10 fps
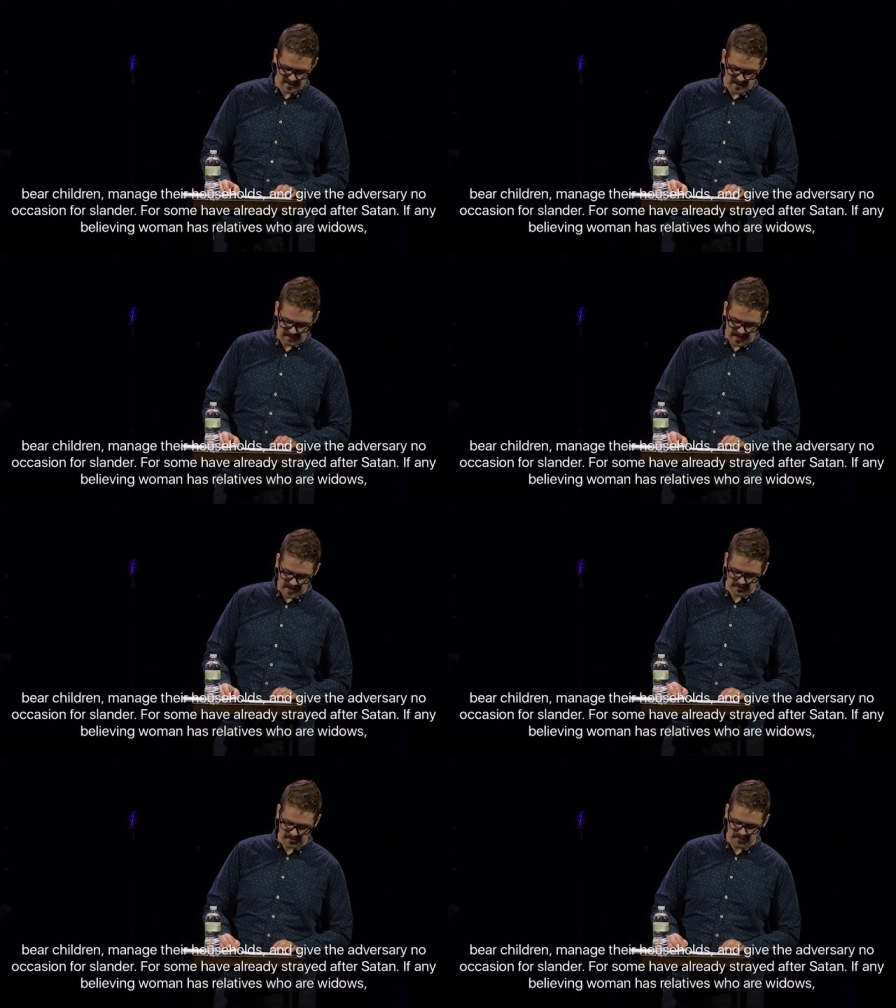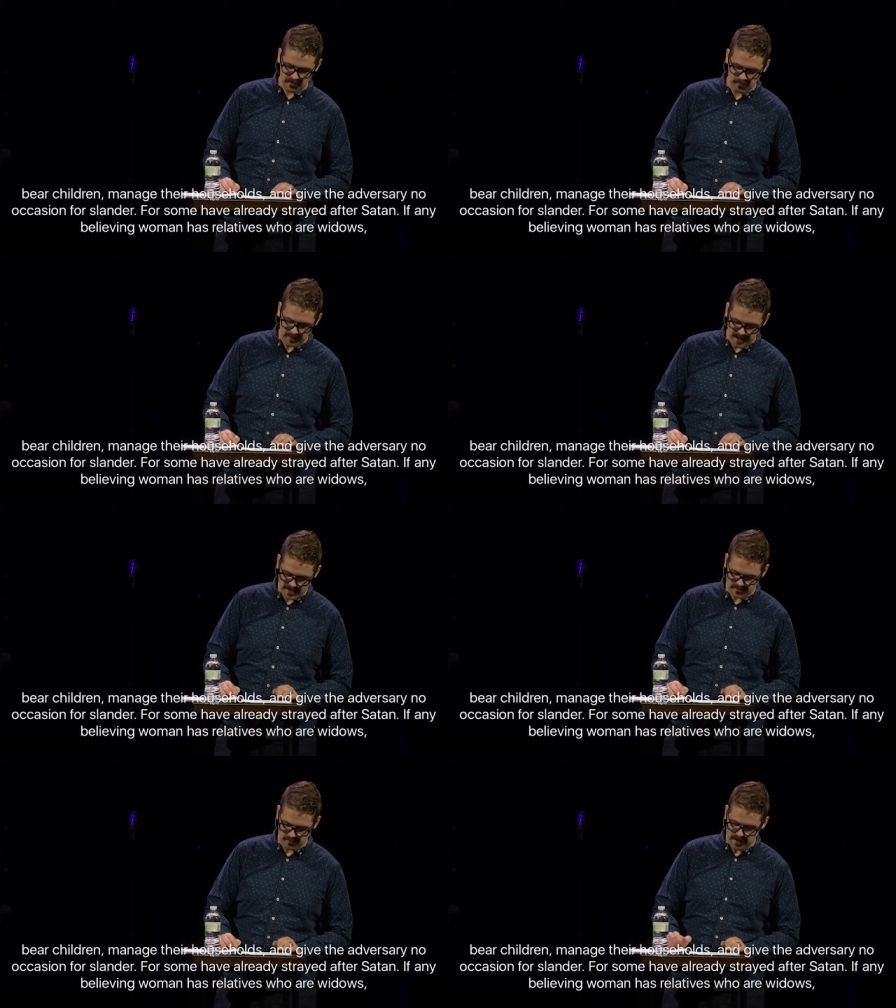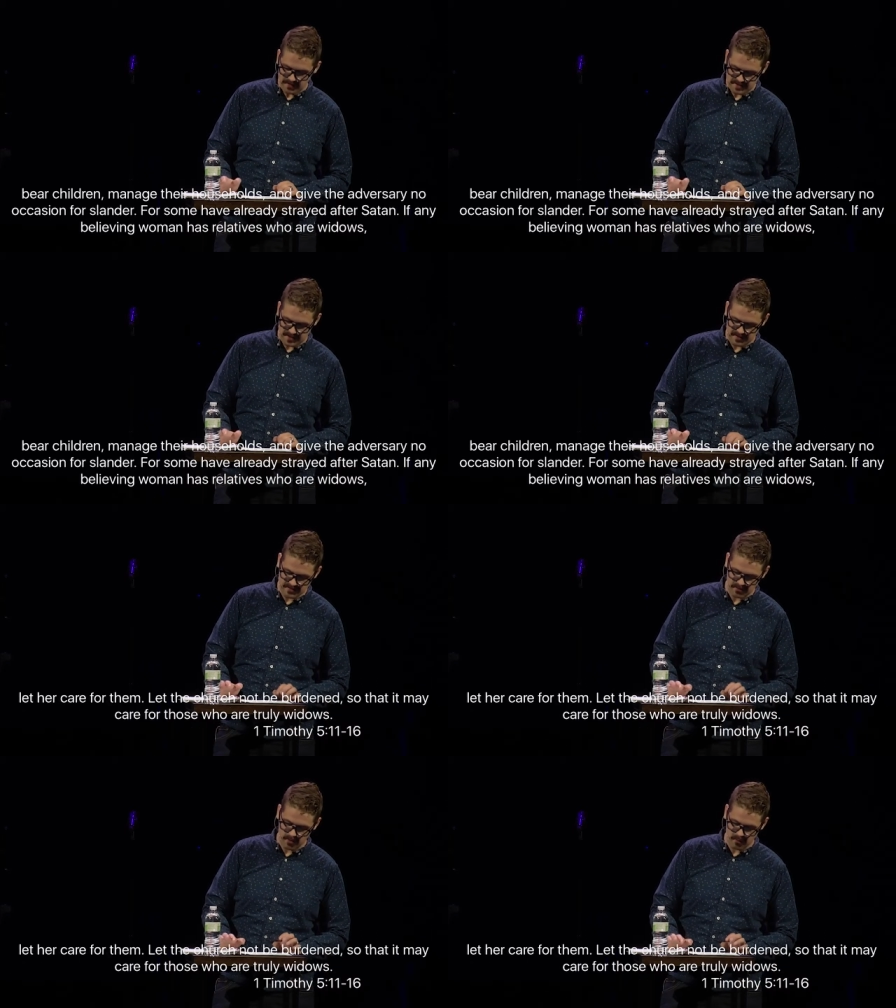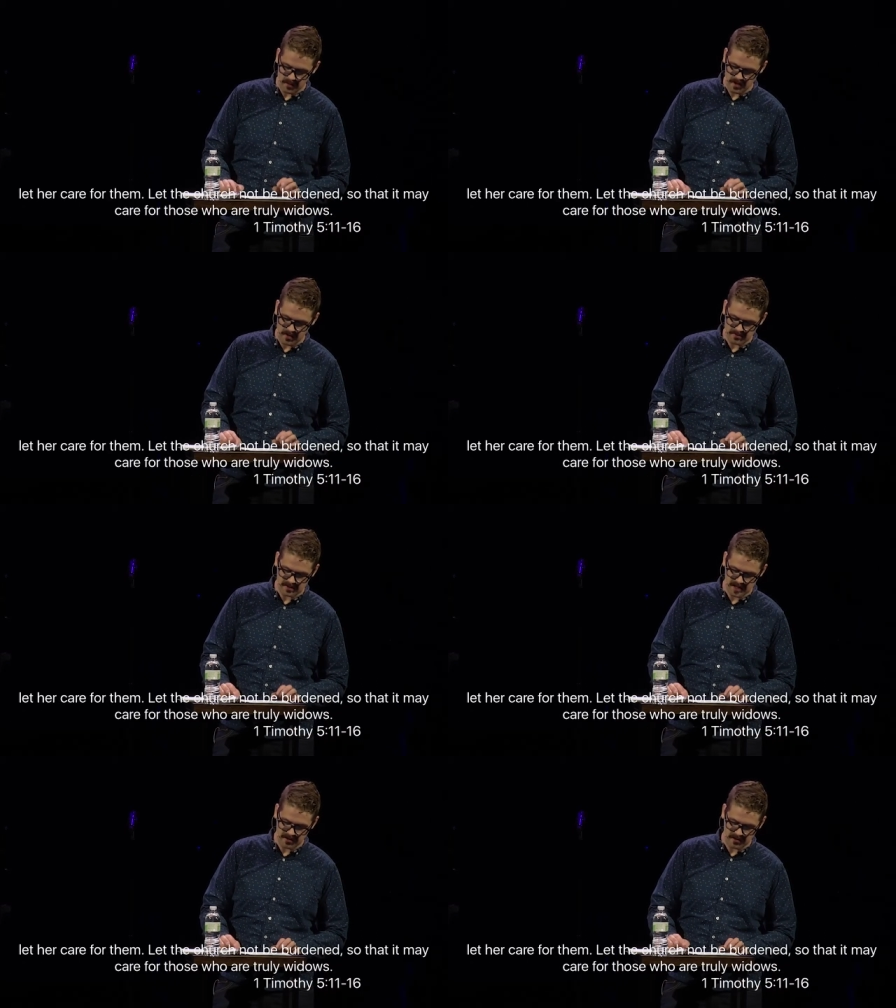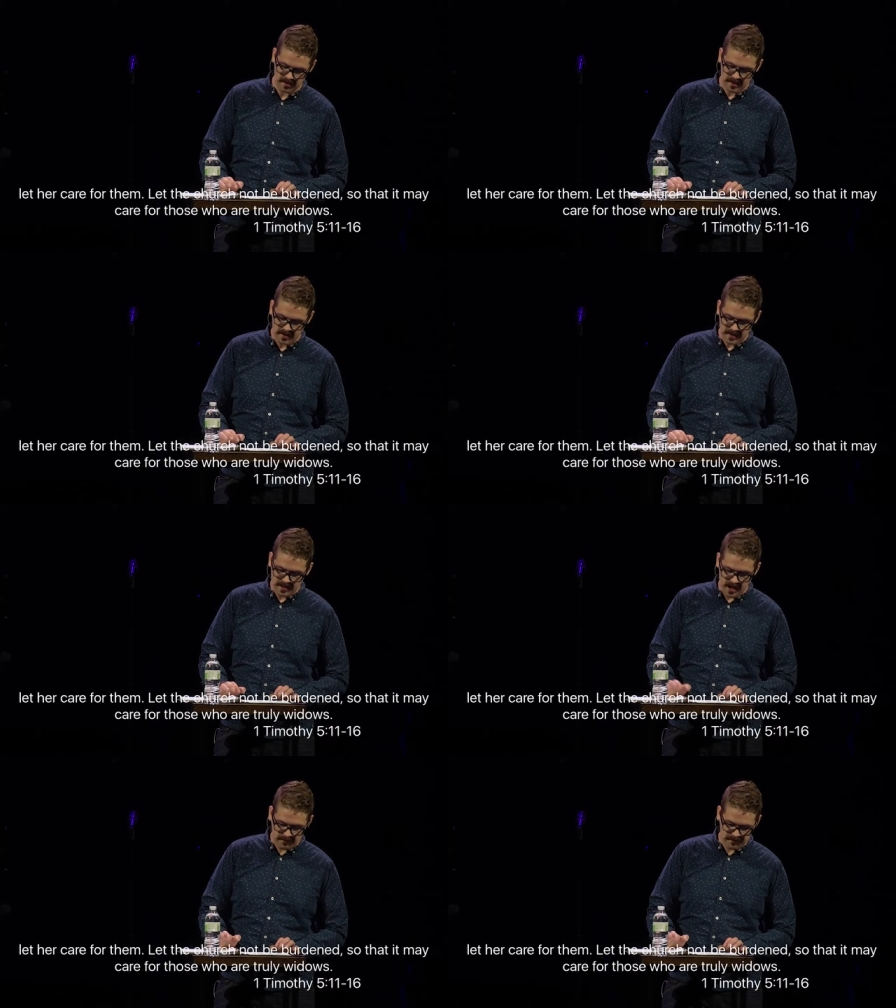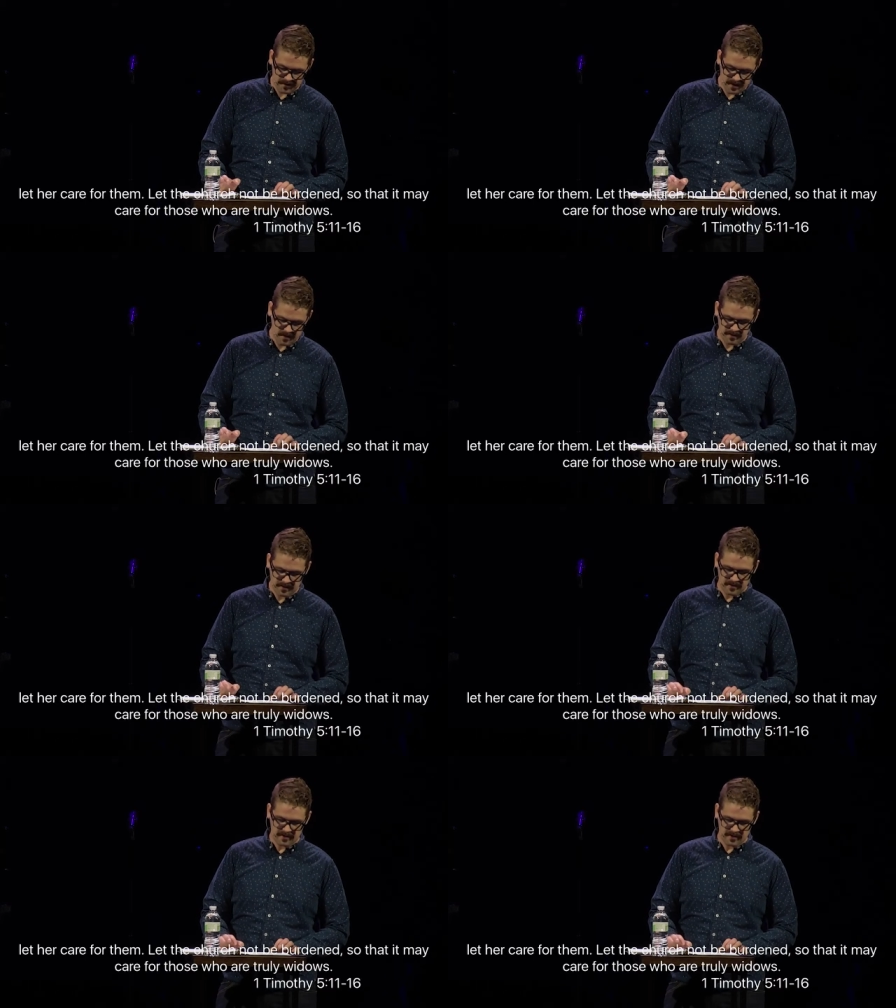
If any believing woman has relatives who are widows, let her care for them.